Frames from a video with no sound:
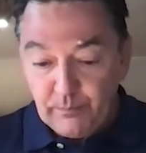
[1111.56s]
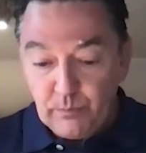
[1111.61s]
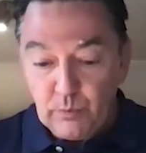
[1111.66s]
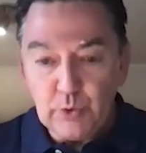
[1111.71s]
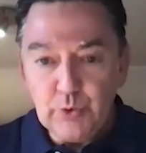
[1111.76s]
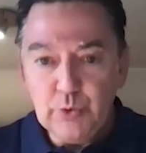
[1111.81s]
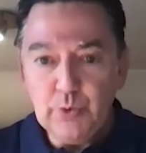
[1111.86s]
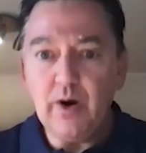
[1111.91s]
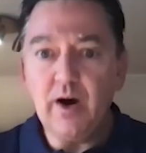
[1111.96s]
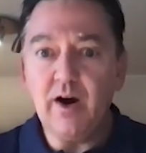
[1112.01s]

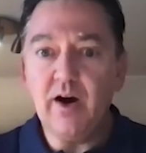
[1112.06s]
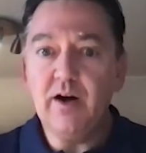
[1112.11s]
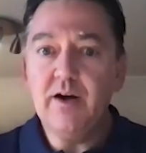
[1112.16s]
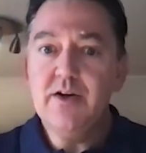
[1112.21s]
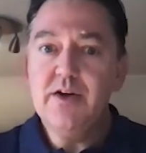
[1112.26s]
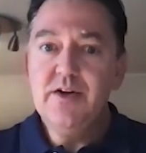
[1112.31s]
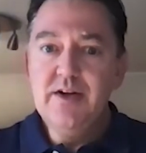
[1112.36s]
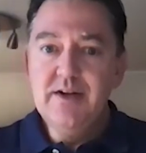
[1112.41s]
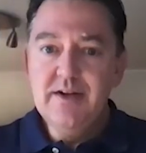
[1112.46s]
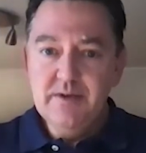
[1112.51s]
who are
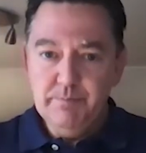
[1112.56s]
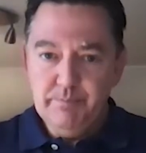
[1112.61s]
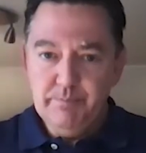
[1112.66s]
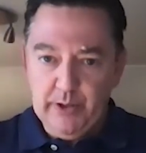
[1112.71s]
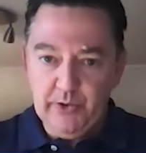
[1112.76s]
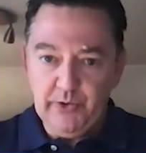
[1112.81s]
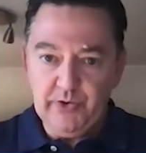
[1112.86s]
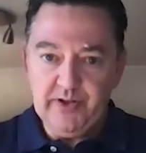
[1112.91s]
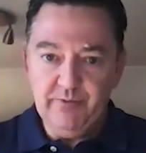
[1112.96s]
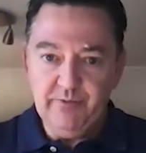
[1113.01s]

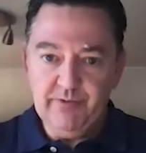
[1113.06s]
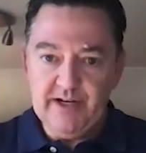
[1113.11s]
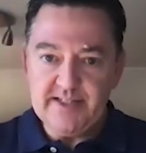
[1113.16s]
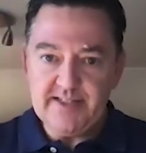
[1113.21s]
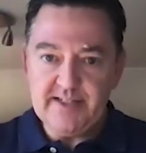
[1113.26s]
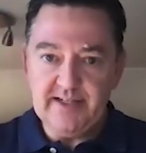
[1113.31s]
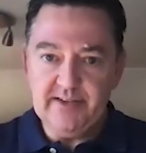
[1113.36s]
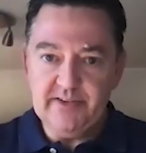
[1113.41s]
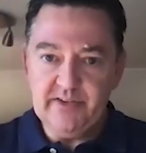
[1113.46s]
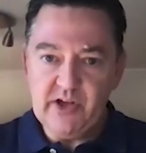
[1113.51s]
both
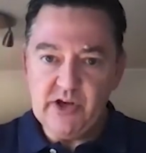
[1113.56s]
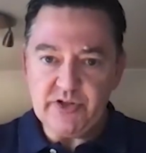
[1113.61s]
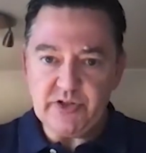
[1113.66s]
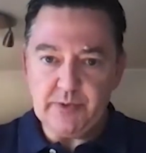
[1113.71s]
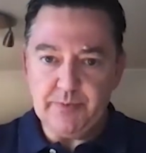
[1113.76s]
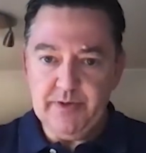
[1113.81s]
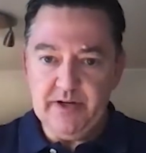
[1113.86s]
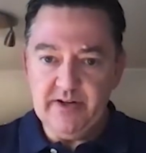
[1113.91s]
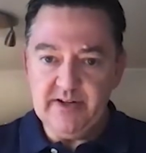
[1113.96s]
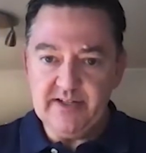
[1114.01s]
investing in those
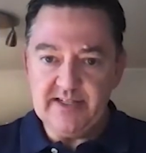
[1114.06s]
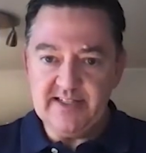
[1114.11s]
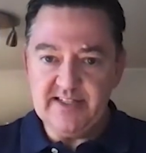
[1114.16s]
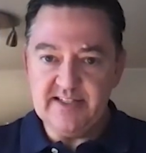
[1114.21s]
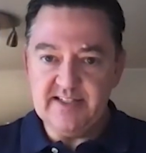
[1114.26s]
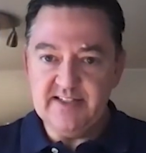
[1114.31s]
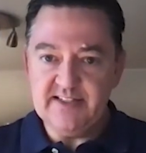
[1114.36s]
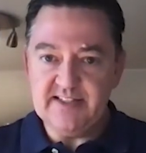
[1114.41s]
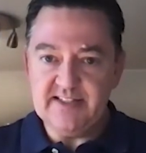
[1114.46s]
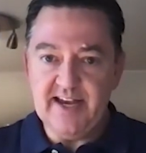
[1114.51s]
communities
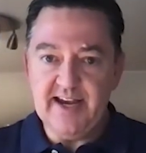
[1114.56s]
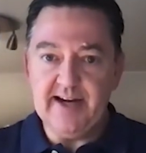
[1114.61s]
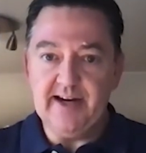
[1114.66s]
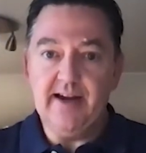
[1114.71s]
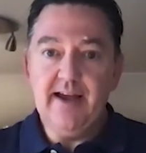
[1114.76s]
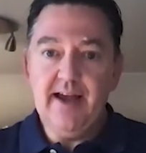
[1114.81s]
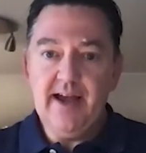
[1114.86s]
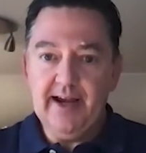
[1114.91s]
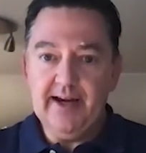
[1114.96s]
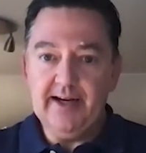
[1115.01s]
and
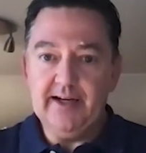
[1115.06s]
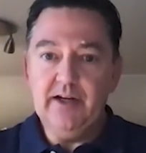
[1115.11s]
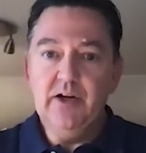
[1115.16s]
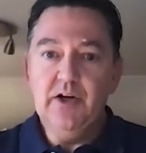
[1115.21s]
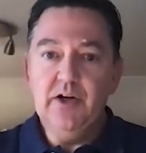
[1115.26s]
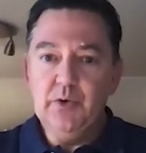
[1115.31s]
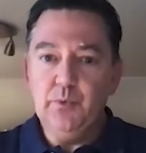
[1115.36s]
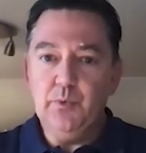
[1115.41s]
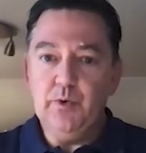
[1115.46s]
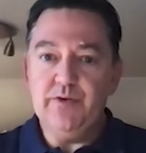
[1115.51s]
saying, hey,
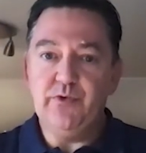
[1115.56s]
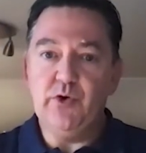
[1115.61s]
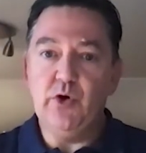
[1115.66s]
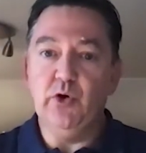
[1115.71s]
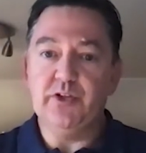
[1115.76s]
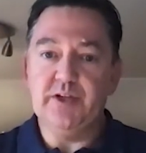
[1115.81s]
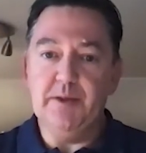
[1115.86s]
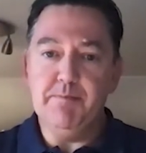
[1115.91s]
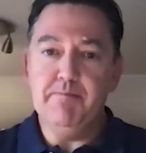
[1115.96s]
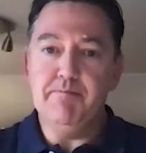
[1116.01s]
we've
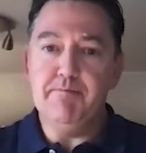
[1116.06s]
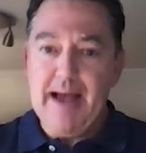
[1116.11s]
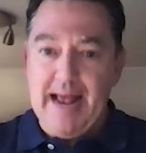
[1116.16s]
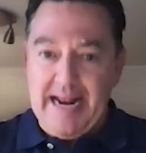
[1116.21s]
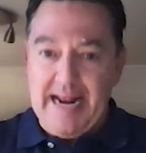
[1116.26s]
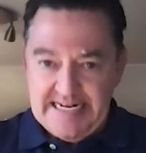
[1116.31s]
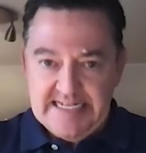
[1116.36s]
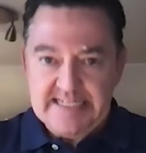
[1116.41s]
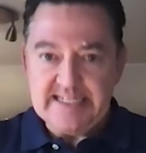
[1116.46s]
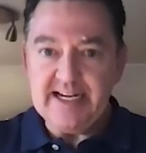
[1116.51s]
got a
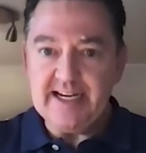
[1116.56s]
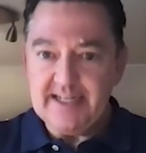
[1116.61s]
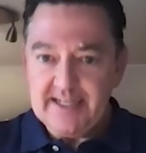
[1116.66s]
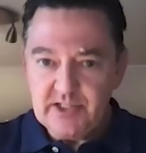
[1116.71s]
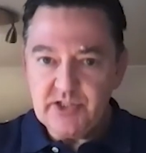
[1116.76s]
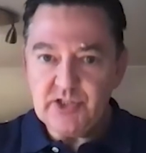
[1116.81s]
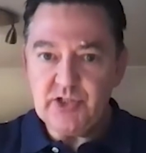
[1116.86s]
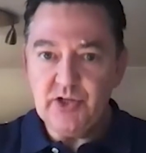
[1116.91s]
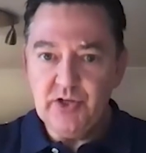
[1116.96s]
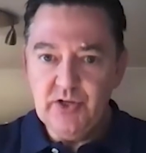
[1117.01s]

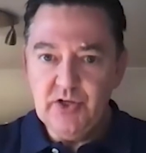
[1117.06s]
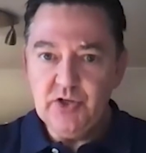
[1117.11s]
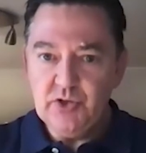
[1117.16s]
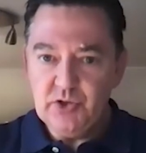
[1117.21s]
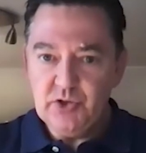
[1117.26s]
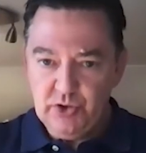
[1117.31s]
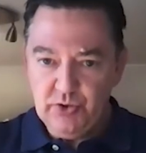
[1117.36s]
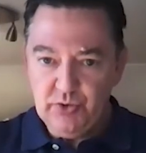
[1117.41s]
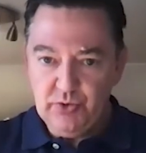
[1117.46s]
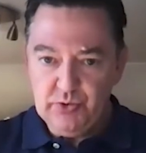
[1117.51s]
mandate
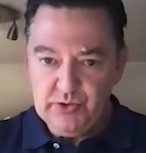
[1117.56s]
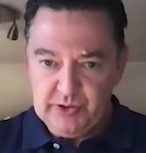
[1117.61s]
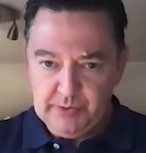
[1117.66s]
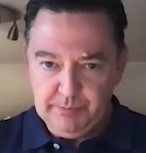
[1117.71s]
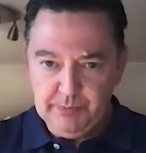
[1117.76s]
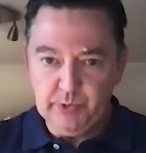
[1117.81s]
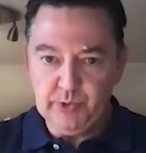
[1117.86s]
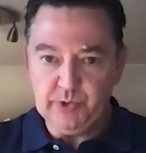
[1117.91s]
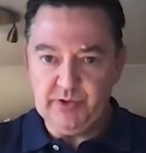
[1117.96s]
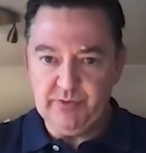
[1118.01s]
to
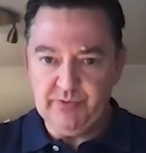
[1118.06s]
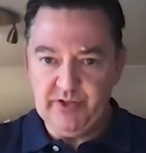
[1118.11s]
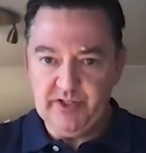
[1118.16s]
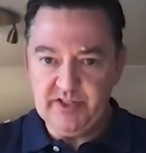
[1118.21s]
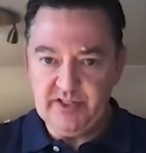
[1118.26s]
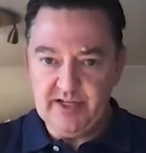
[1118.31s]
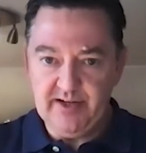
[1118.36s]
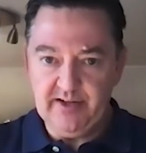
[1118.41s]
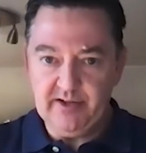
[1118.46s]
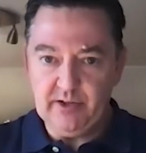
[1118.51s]
support
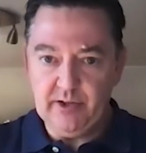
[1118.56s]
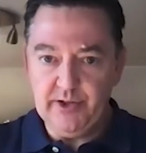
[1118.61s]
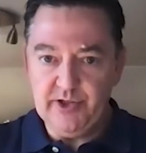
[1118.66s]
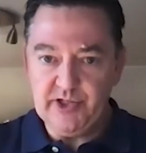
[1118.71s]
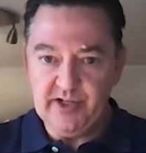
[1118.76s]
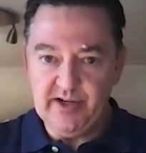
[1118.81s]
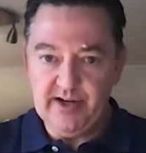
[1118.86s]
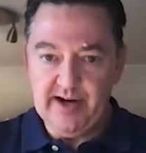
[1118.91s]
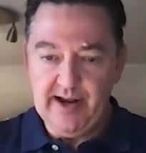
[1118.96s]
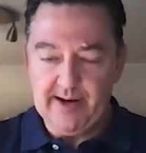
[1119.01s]
diversity,
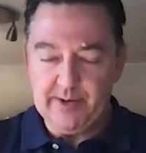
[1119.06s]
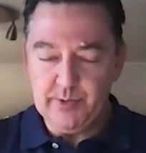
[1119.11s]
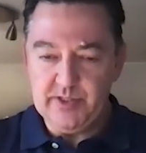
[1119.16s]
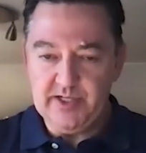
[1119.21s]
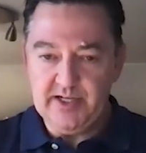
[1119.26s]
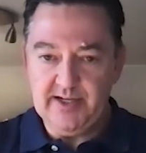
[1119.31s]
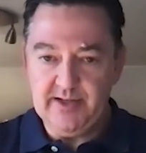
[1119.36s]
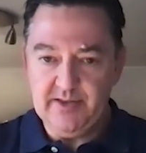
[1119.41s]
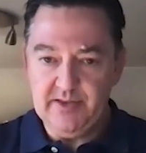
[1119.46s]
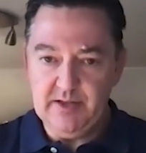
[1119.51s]
inclusion, and
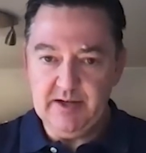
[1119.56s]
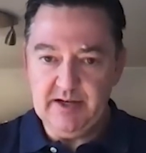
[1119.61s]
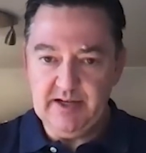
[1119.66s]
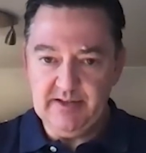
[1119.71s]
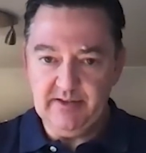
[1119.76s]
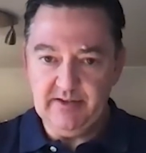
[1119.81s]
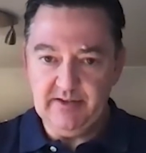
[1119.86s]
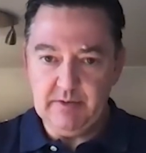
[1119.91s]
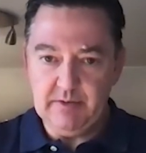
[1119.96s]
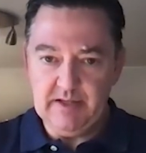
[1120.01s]
equity in
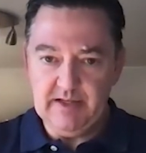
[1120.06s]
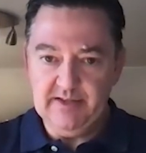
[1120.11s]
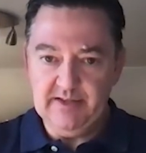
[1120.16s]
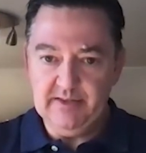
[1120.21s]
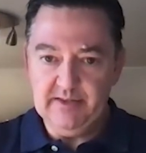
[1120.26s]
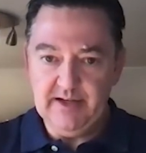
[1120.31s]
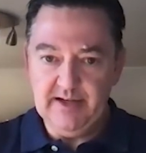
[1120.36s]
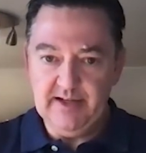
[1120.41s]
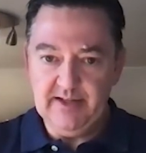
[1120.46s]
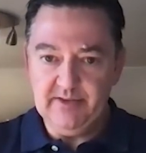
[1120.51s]

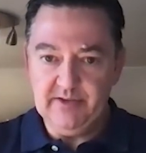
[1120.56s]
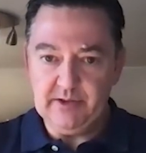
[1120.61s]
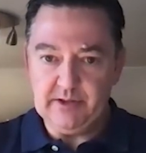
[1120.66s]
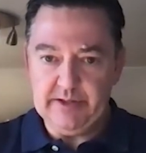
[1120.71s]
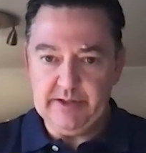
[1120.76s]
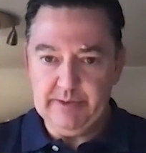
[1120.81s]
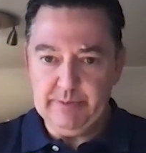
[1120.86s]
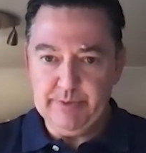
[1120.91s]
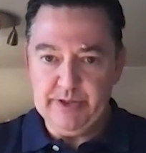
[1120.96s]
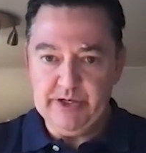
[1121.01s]
the
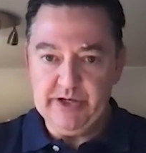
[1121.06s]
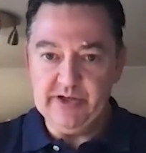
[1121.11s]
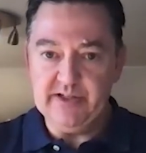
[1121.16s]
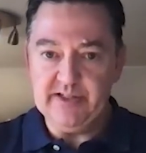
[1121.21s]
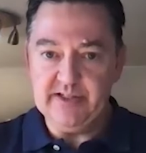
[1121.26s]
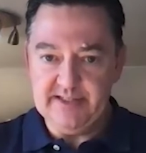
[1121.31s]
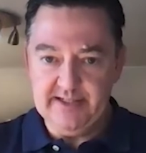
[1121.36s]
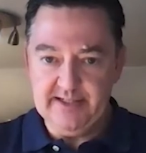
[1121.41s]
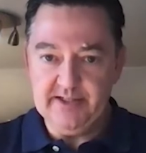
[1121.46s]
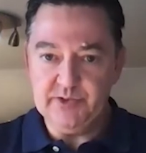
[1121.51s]

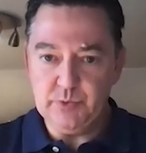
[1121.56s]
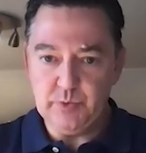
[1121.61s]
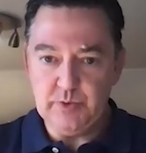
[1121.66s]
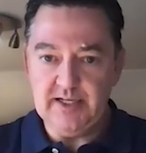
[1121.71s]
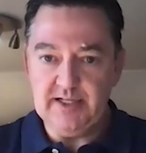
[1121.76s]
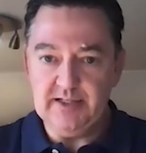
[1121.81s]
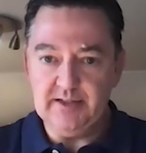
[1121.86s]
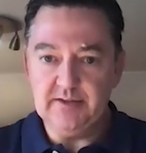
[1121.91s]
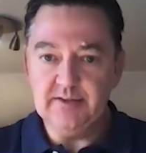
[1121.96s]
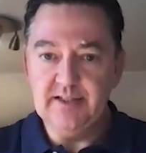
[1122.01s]
community as
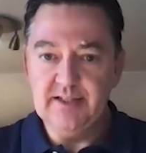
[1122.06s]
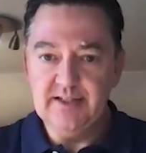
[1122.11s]
well.